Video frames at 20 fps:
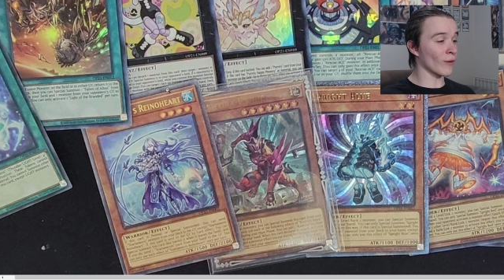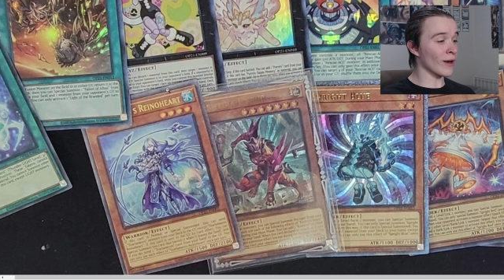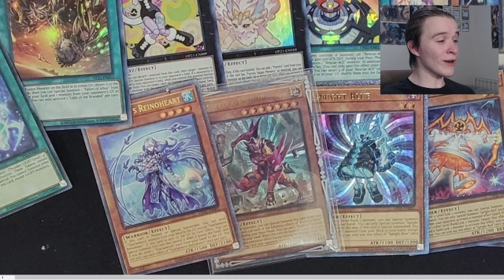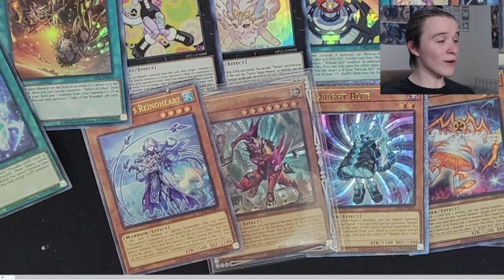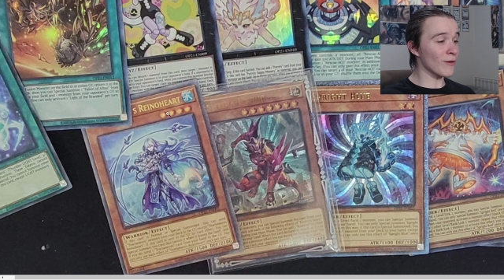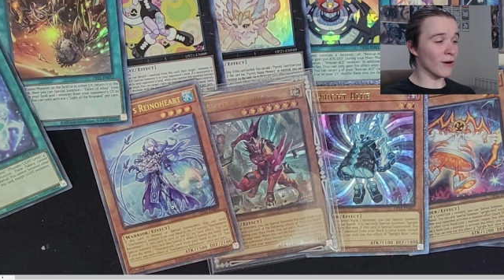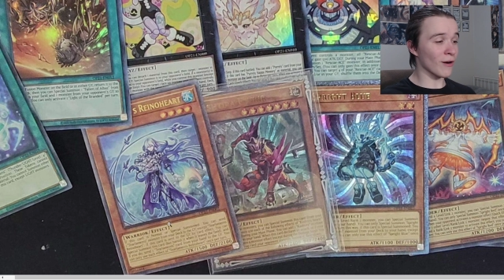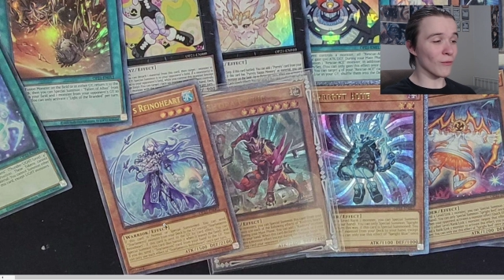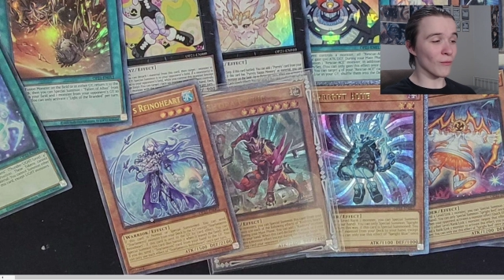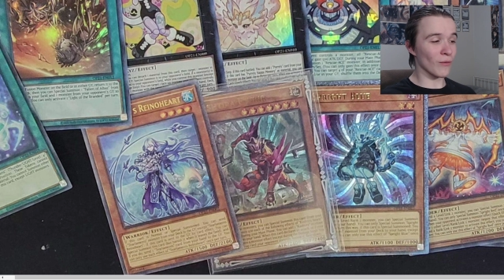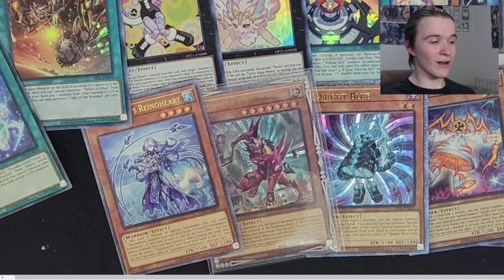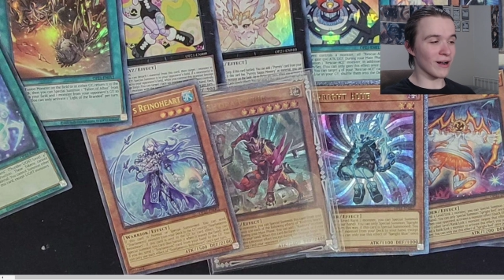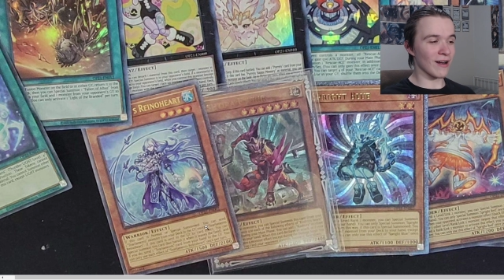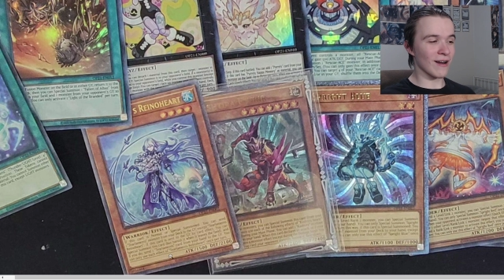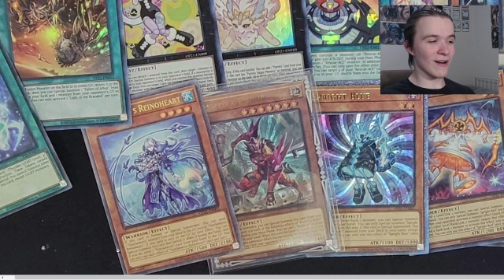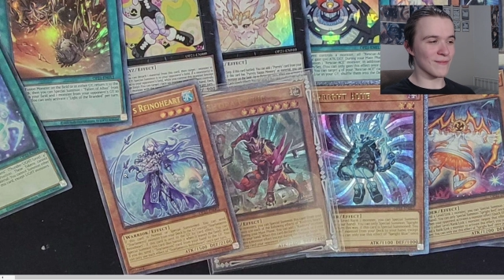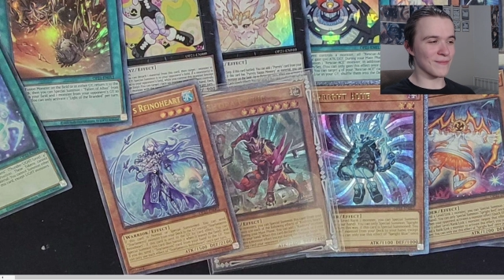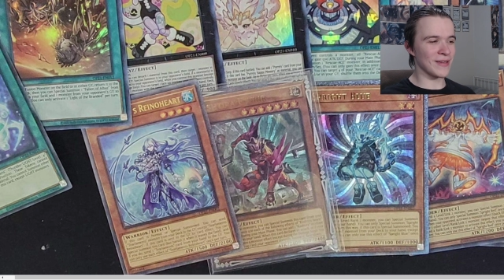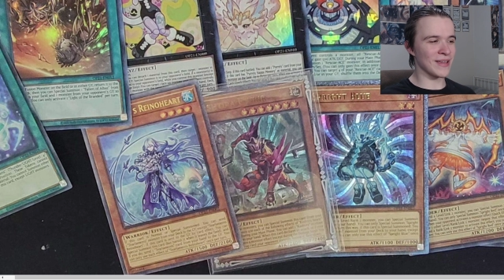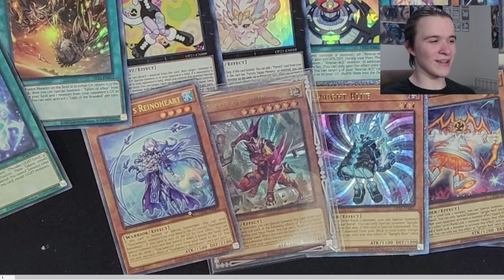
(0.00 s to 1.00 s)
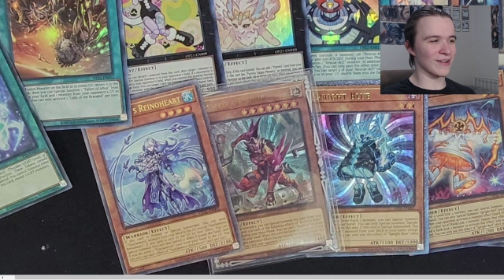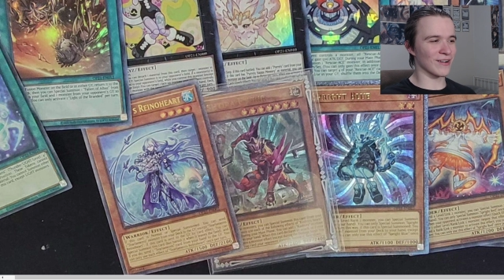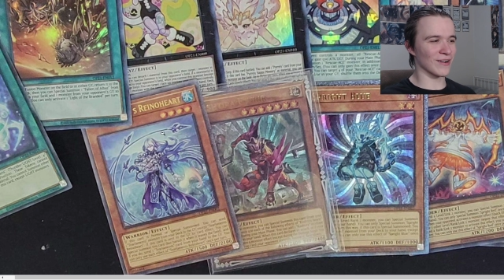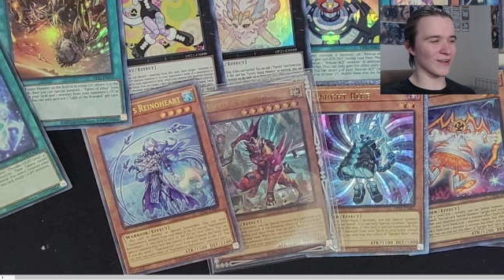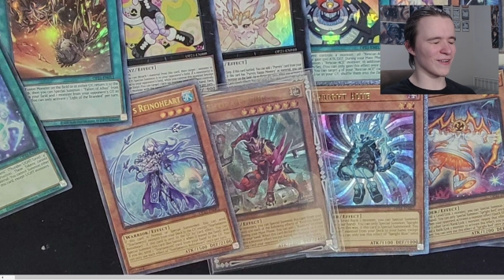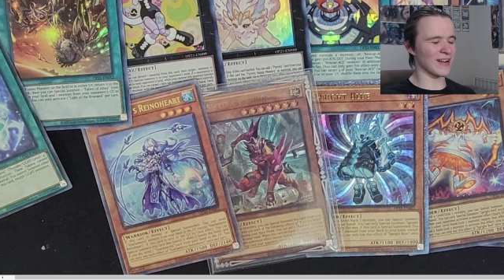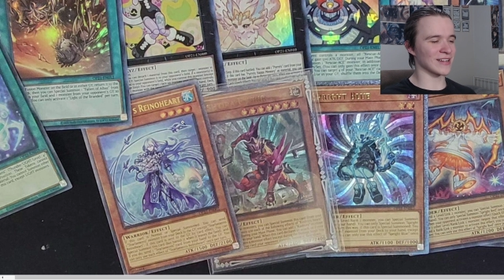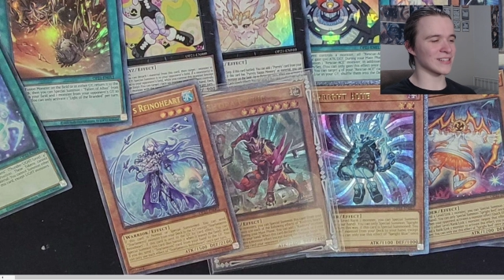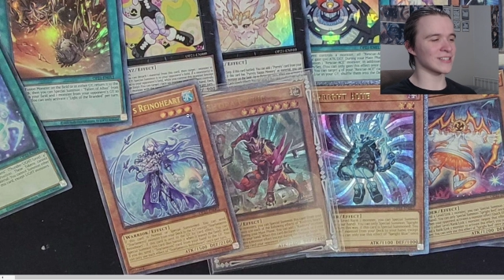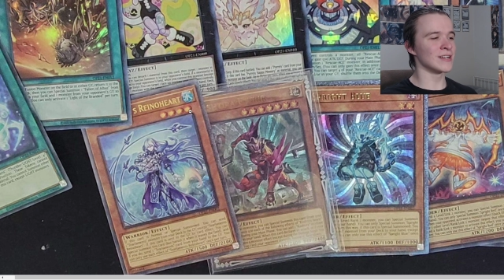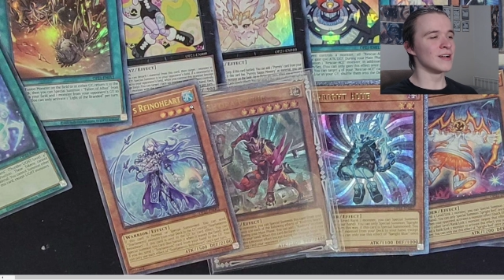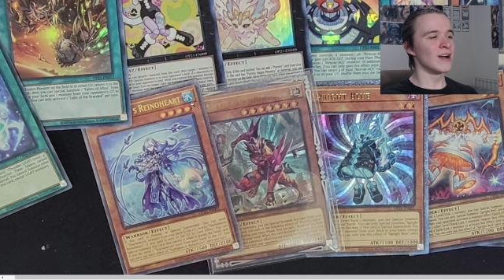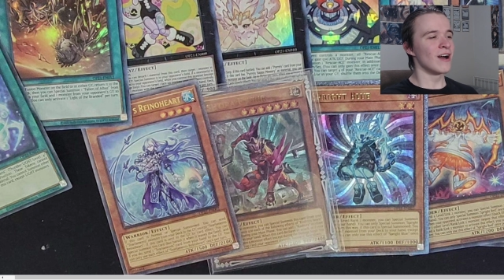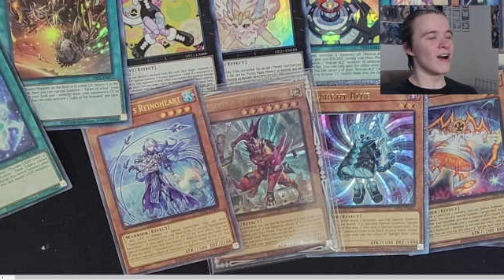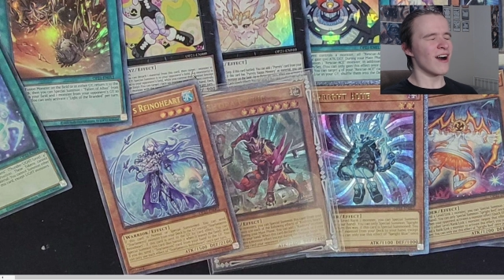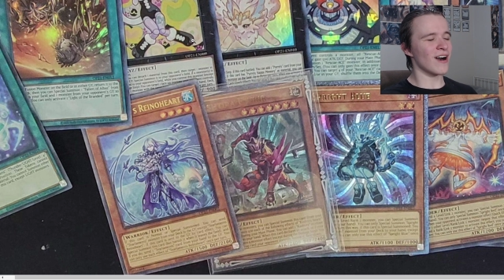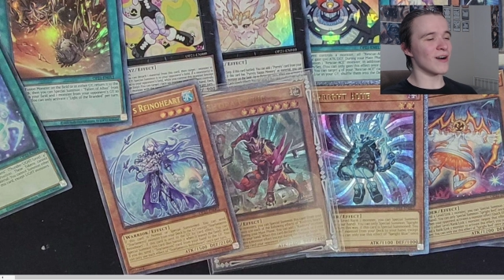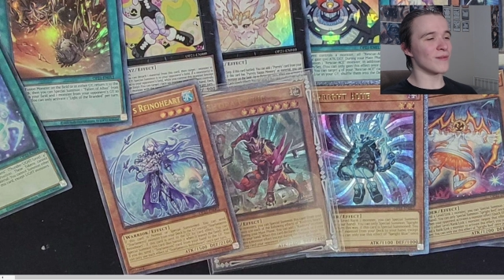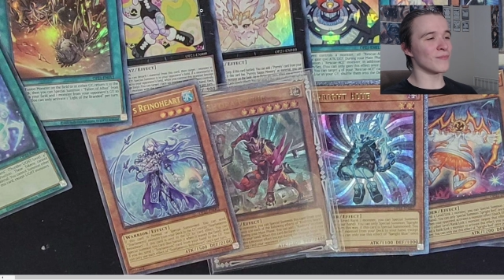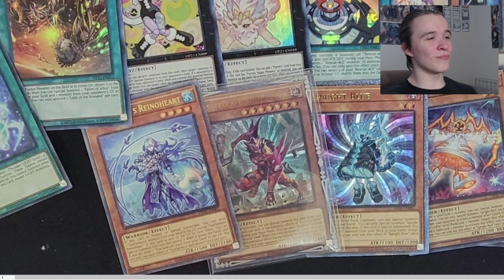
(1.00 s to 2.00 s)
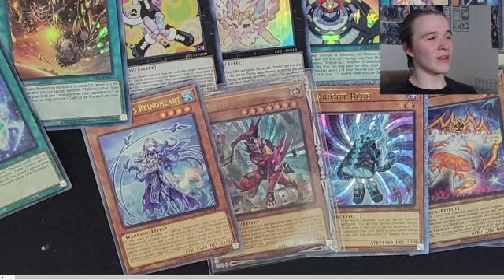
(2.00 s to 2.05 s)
the Riseheart one ended up being correct, uh,